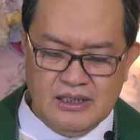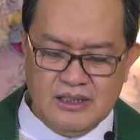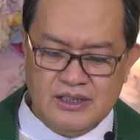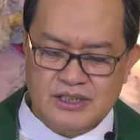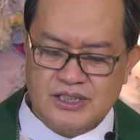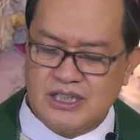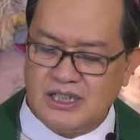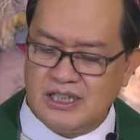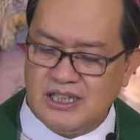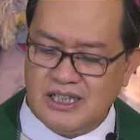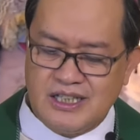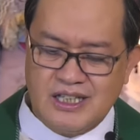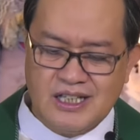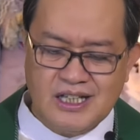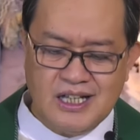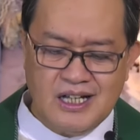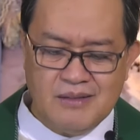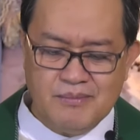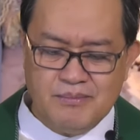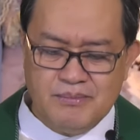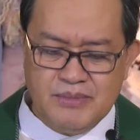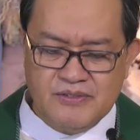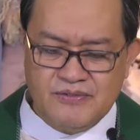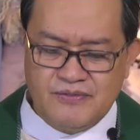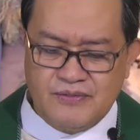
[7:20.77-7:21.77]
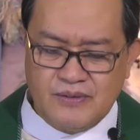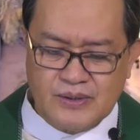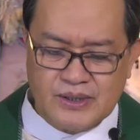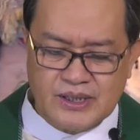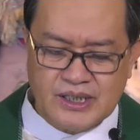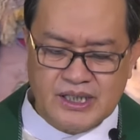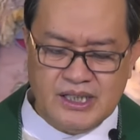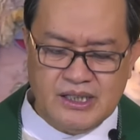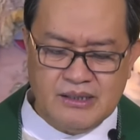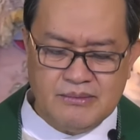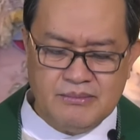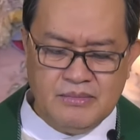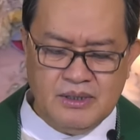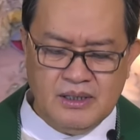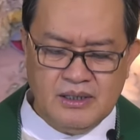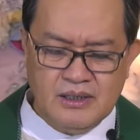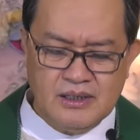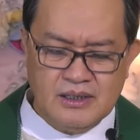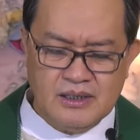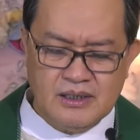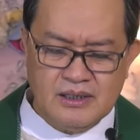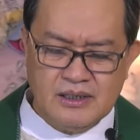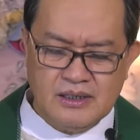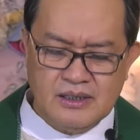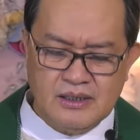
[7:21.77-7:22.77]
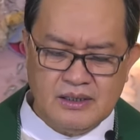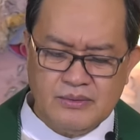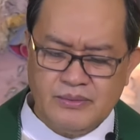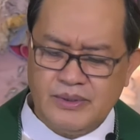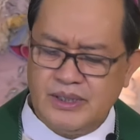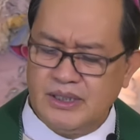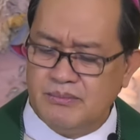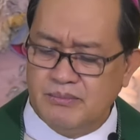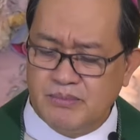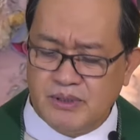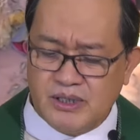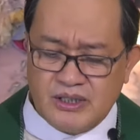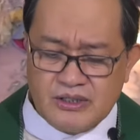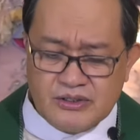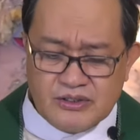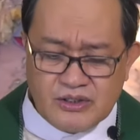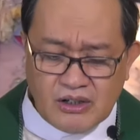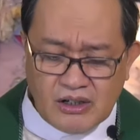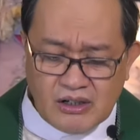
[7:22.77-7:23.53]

Shall I come before Him with burnt